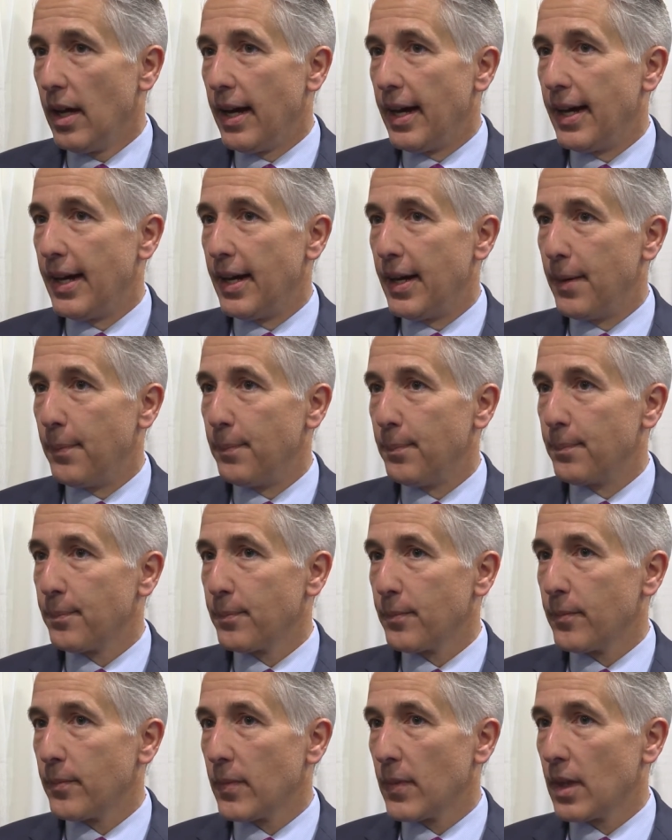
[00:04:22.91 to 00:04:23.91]

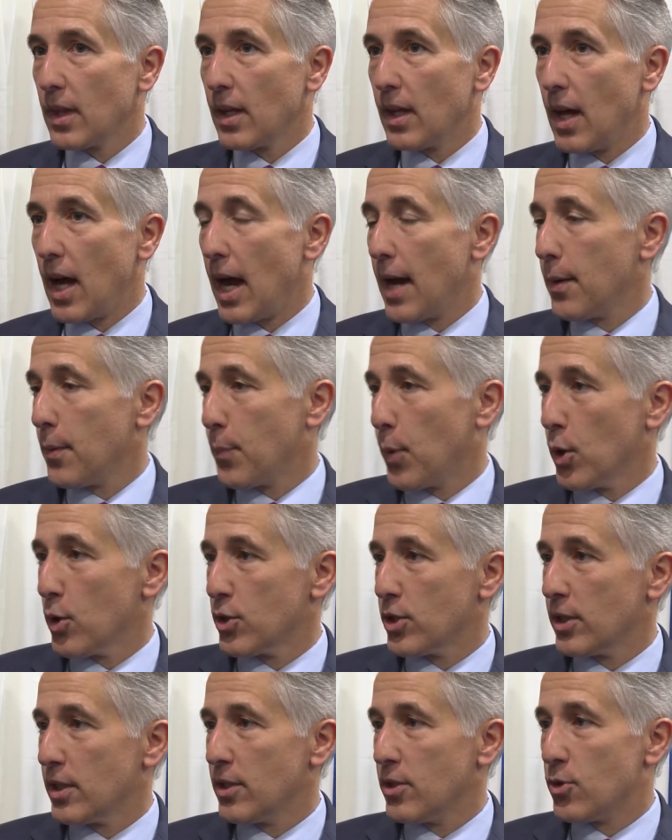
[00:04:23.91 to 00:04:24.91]
I
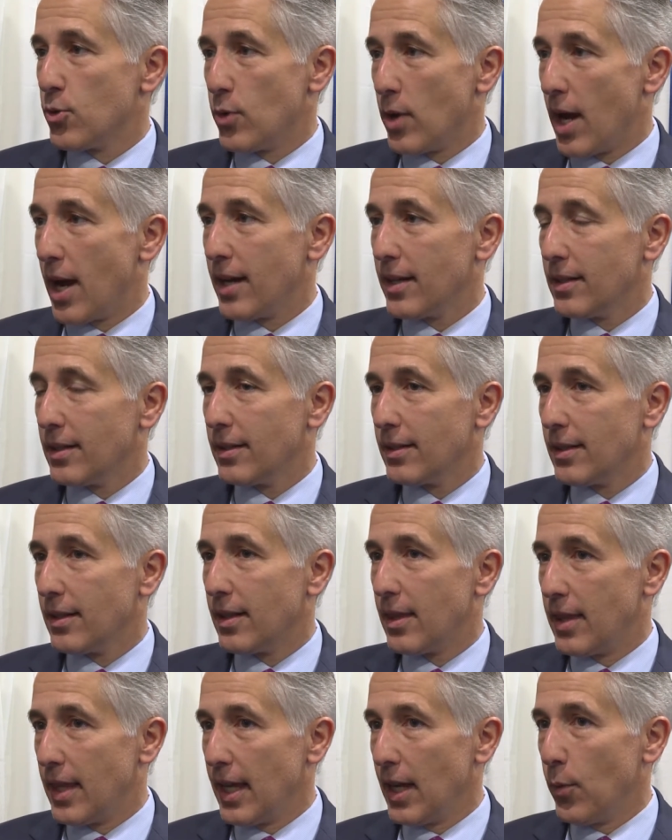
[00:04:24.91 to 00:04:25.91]
personally do not
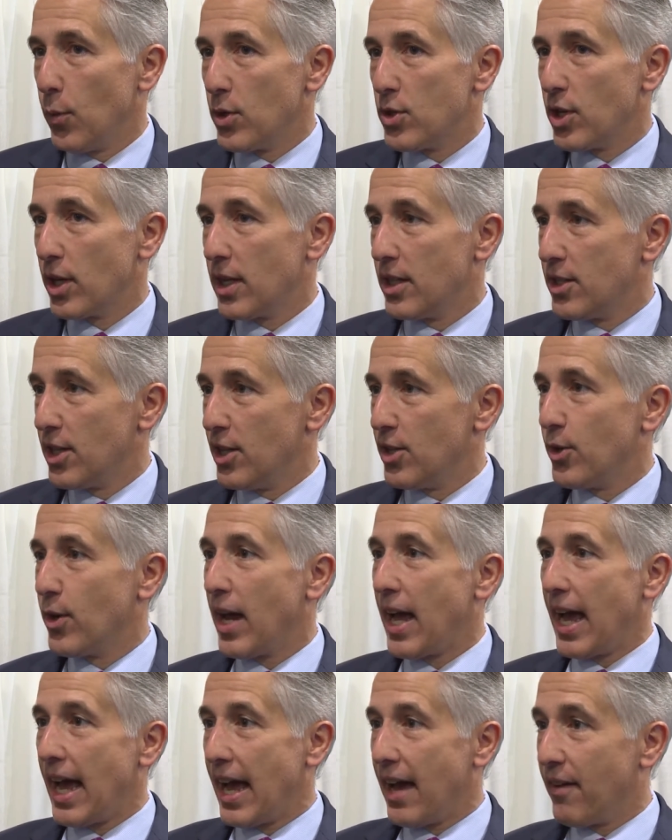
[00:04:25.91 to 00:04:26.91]
think we should continue to
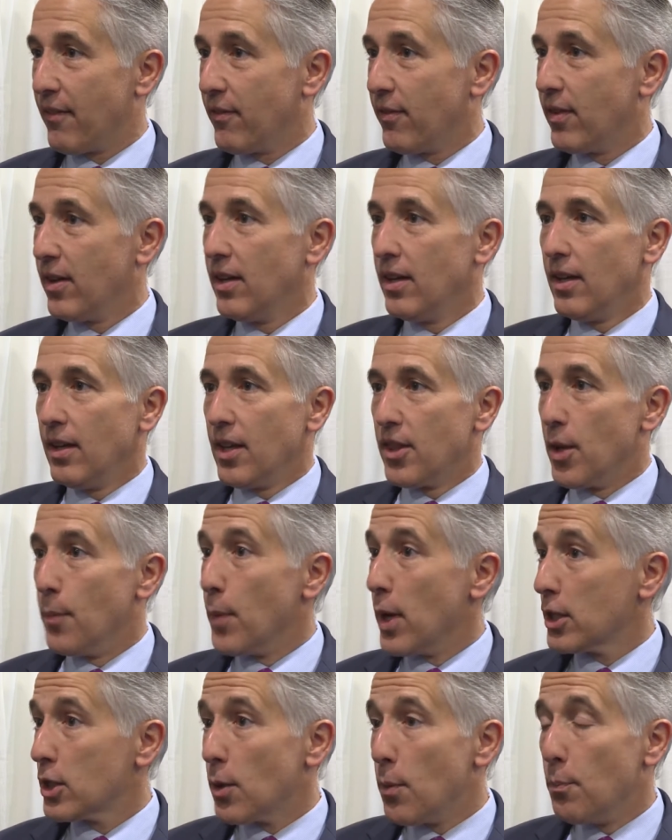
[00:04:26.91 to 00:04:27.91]
have the
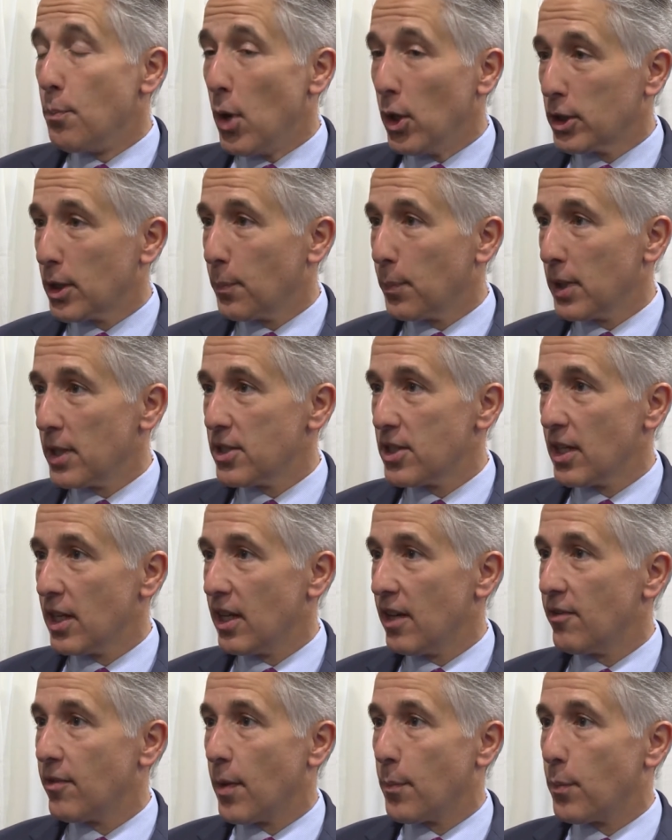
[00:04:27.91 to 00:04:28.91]
multiplicity
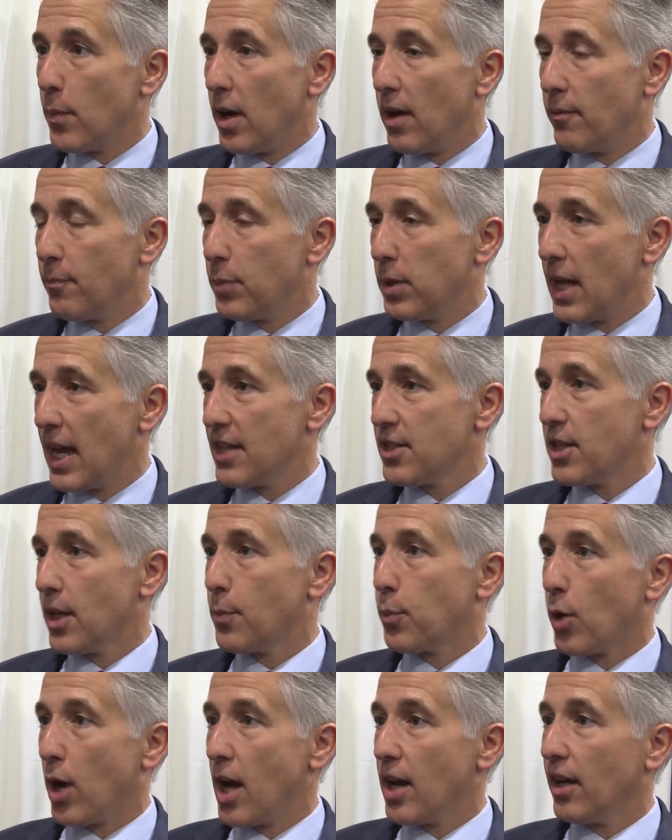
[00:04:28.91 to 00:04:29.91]
of
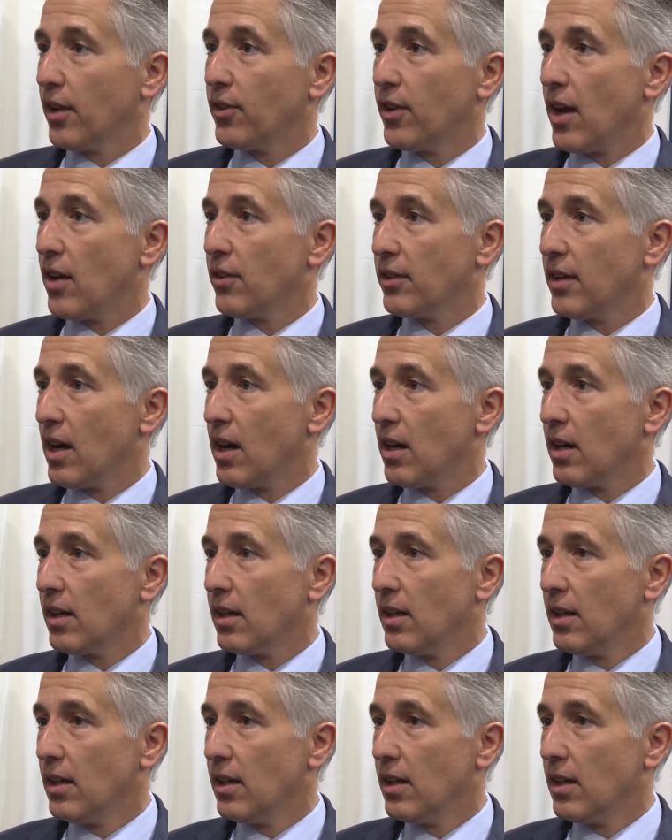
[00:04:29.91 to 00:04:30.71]
plastic products out there.